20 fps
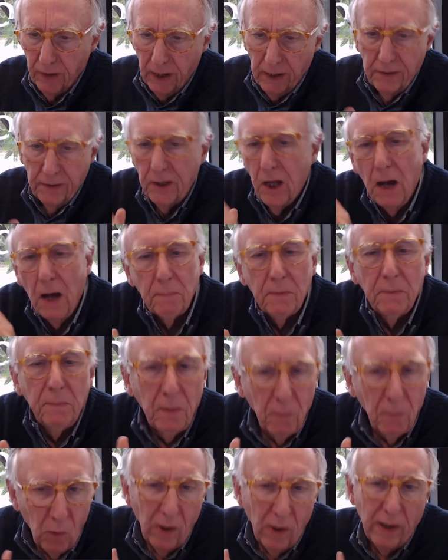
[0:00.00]
find the
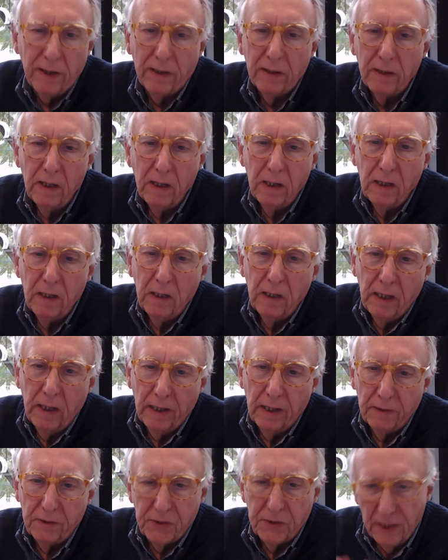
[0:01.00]
optimum way
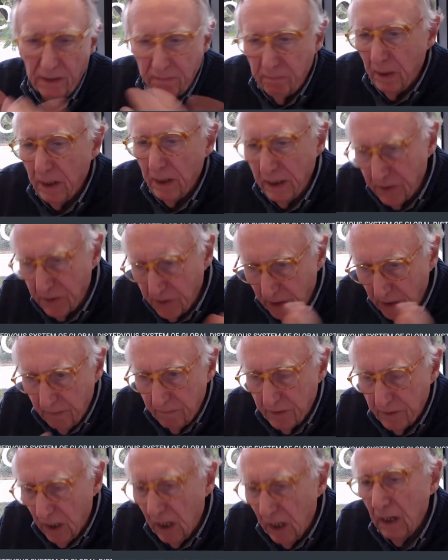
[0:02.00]
and save money,
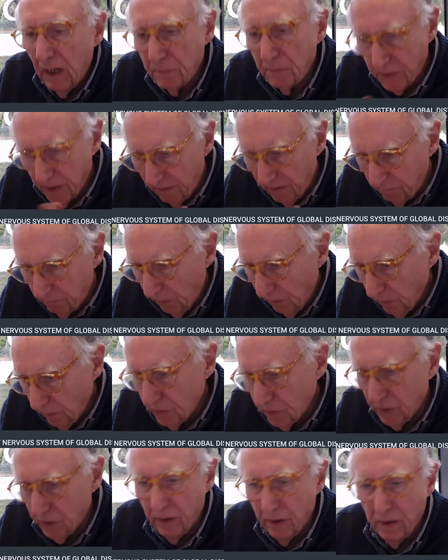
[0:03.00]
save time, save
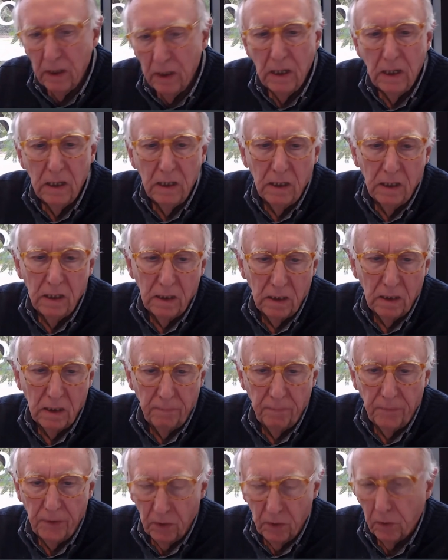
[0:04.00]
pollution,
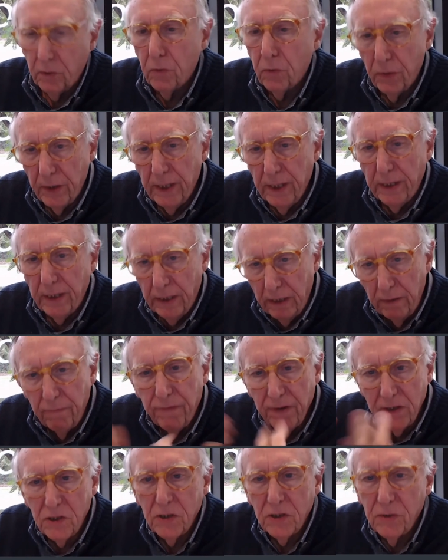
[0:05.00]
create
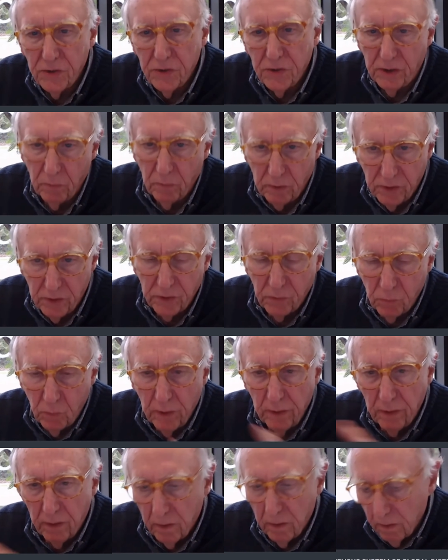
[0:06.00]
efficiency, which is
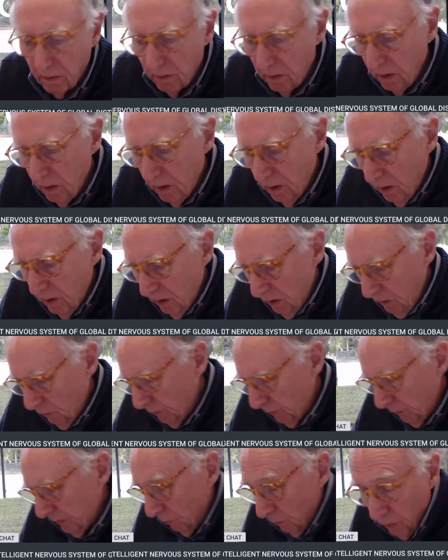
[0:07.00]
what the
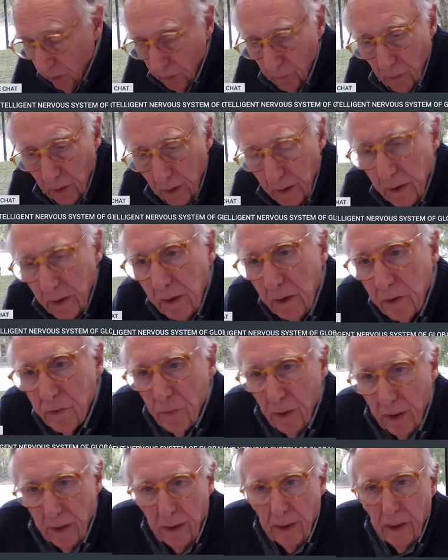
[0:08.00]
world really
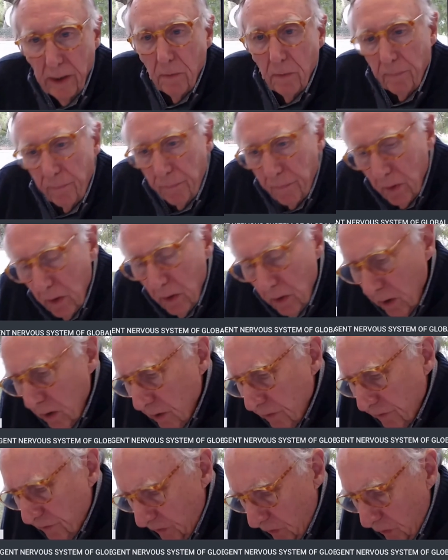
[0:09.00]
needs right now.
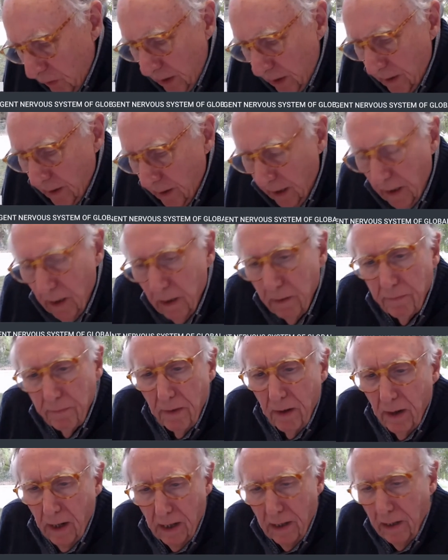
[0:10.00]
So I
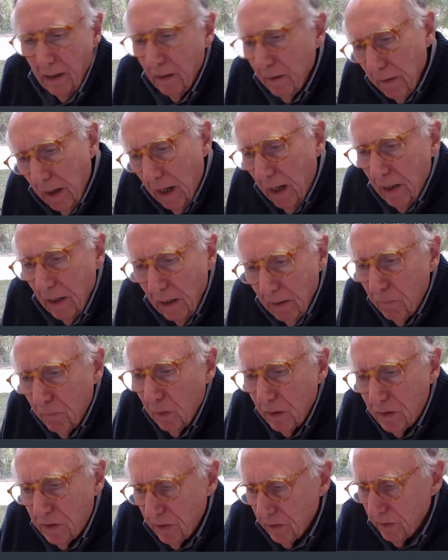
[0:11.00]

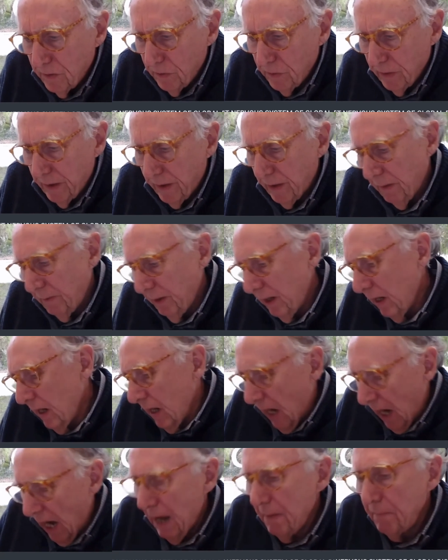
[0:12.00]
love what you're doing. I mean,
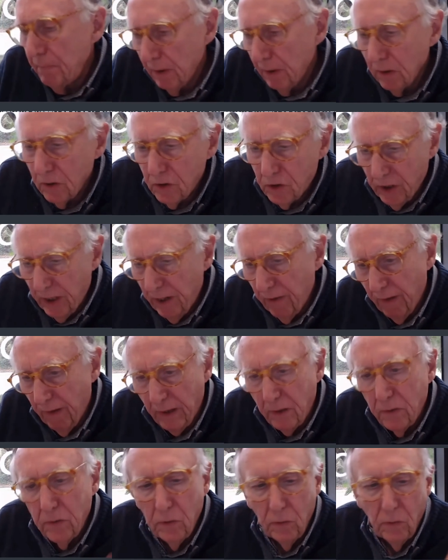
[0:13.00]
I build
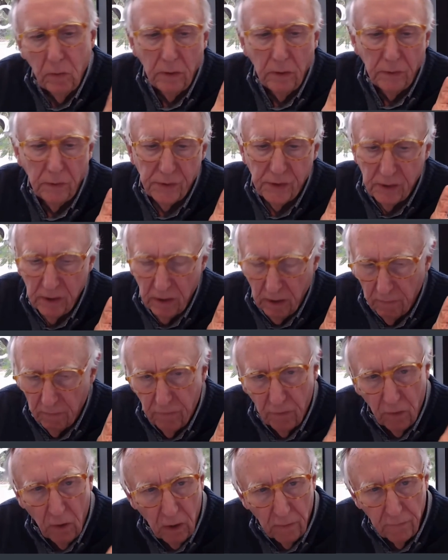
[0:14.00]
generic tools
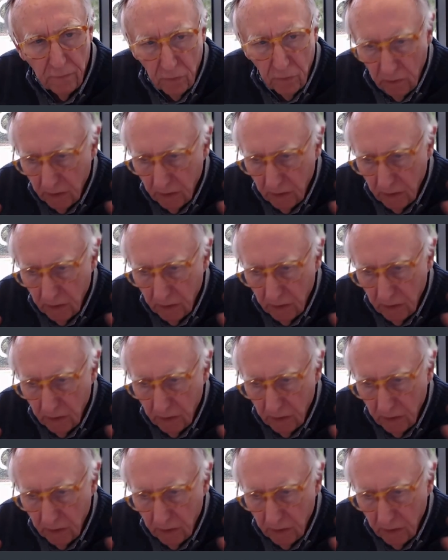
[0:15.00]
for all of